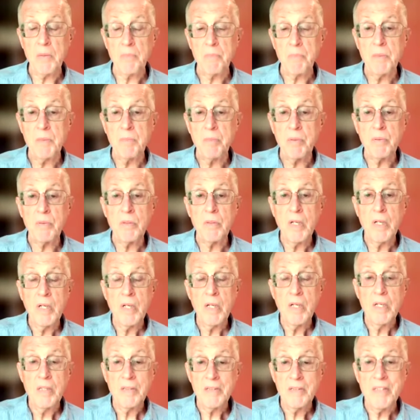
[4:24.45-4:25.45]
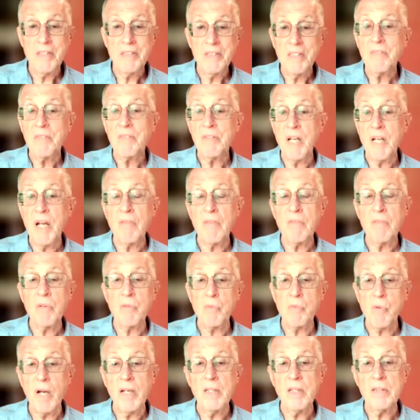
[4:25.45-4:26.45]
People didn't even have the
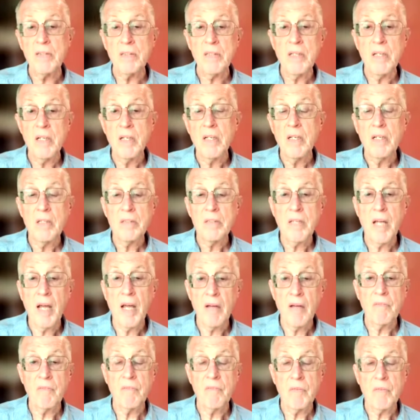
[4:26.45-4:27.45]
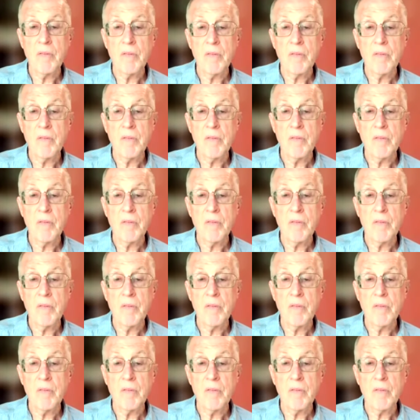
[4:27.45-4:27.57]
right to have